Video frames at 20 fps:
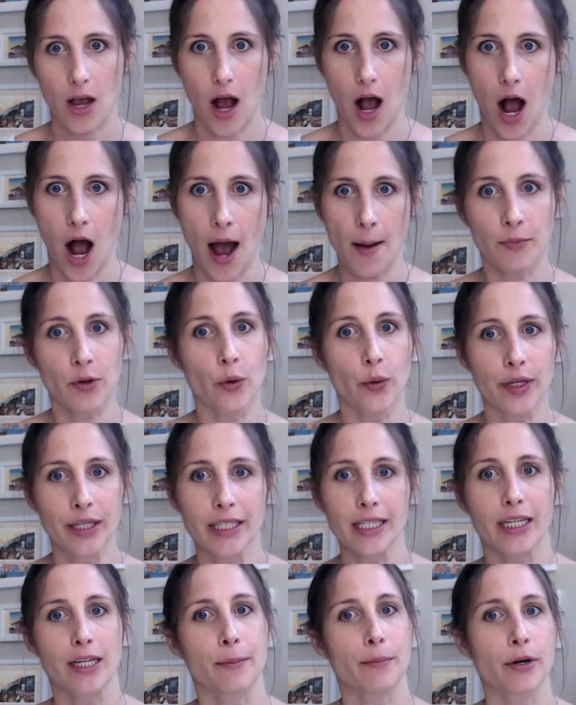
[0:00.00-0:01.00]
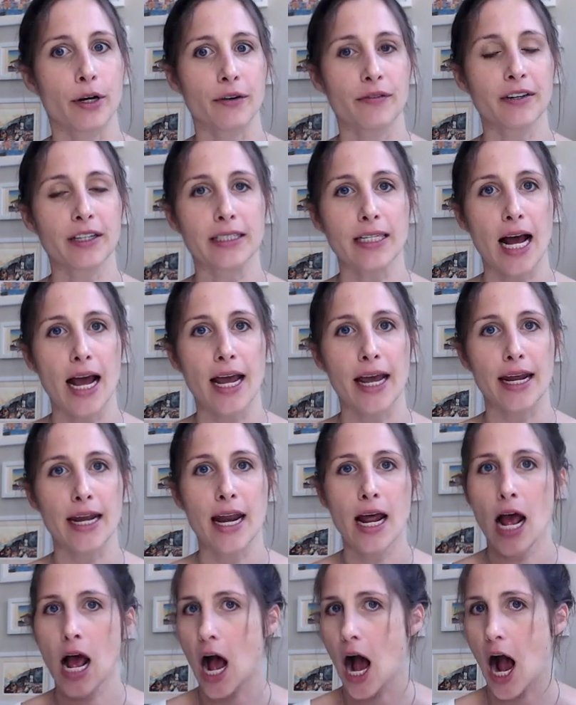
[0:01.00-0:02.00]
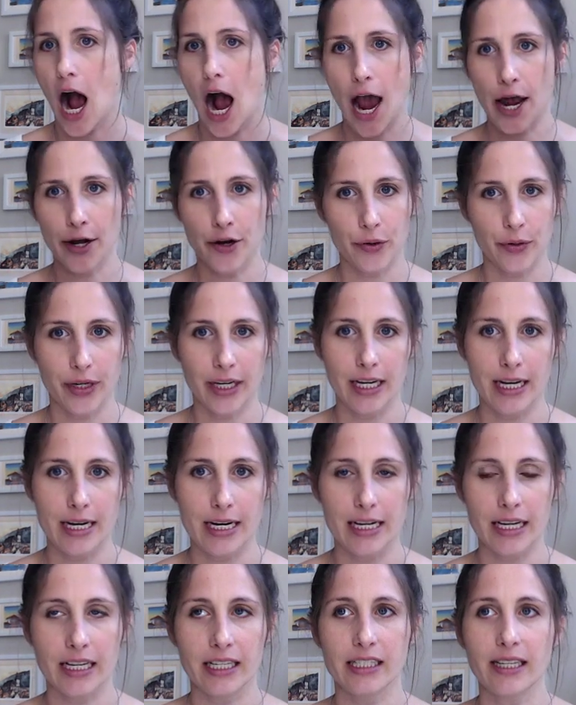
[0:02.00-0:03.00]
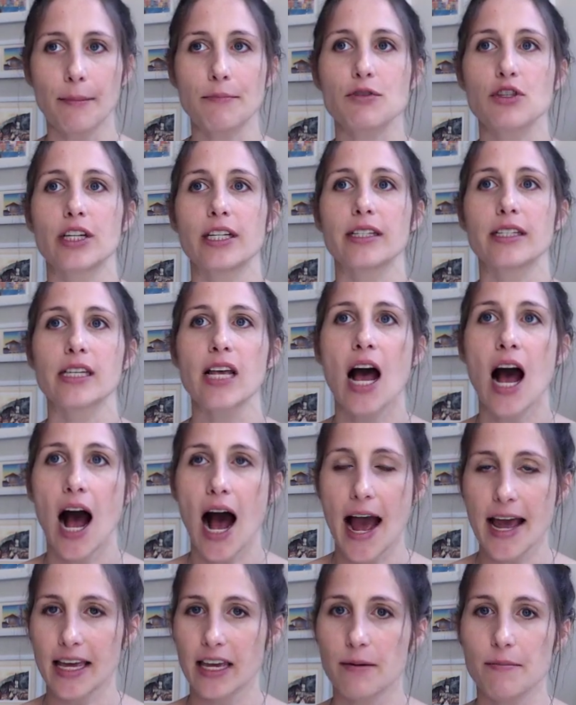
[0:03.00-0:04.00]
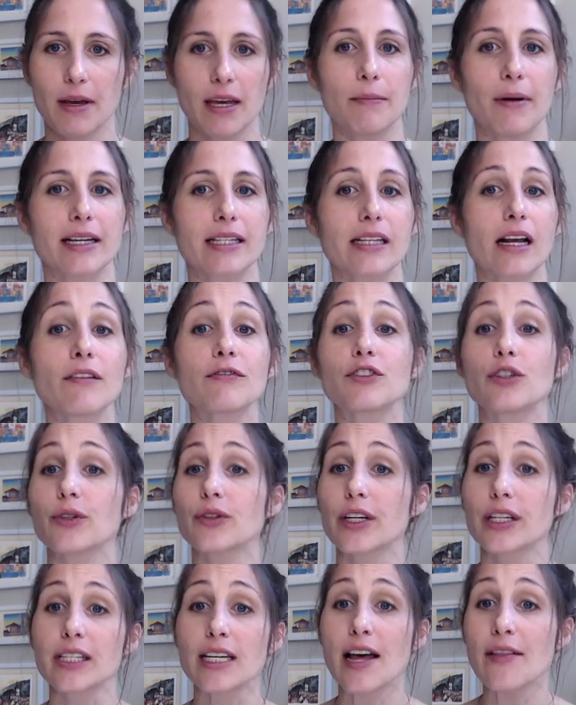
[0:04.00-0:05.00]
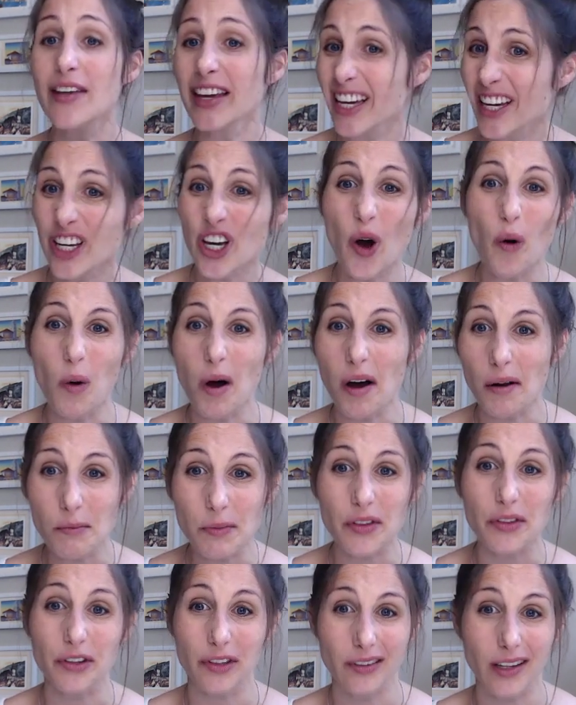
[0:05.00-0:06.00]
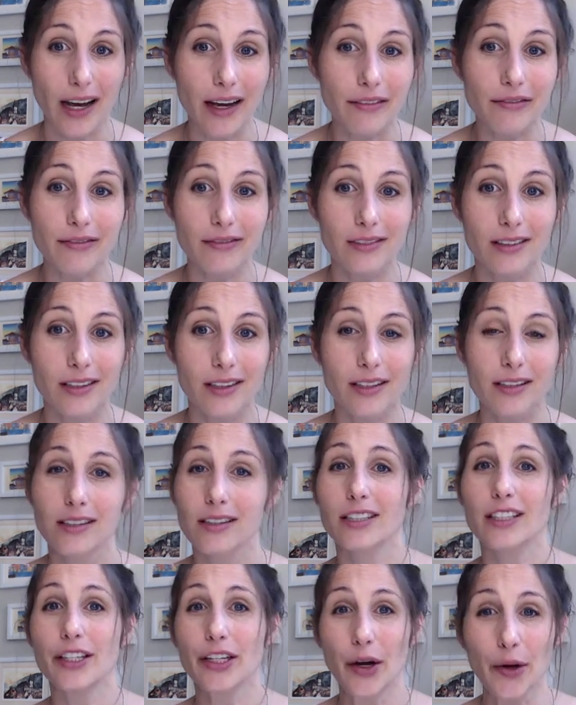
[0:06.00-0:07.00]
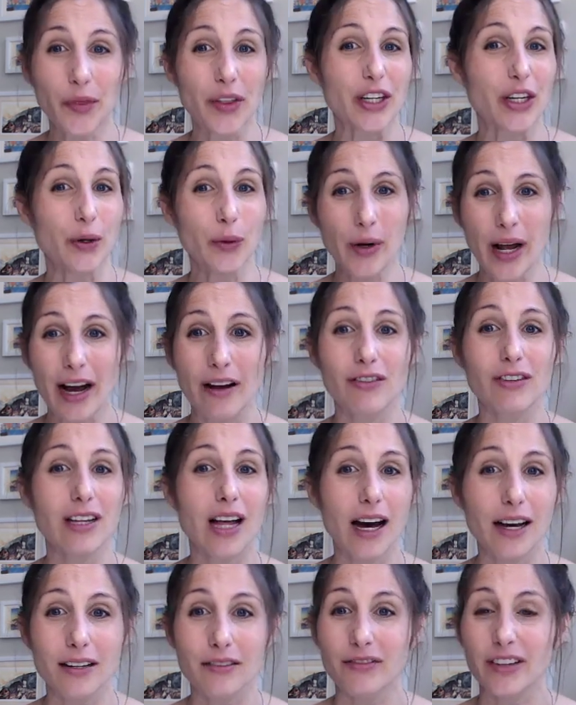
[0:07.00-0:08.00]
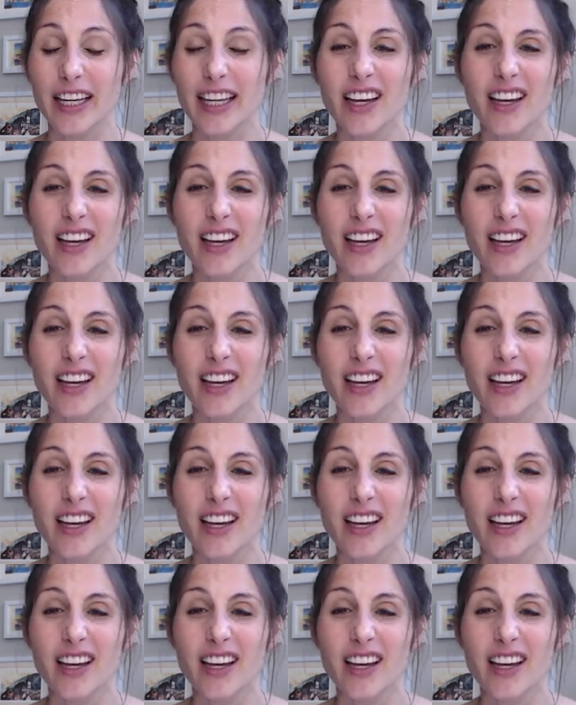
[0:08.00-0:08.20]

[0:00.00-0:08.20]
I'm going to eat a perfect diet. I don't need any exceptions. I can make myself do this. And they can go on with their life. You know, they don't have a lot of like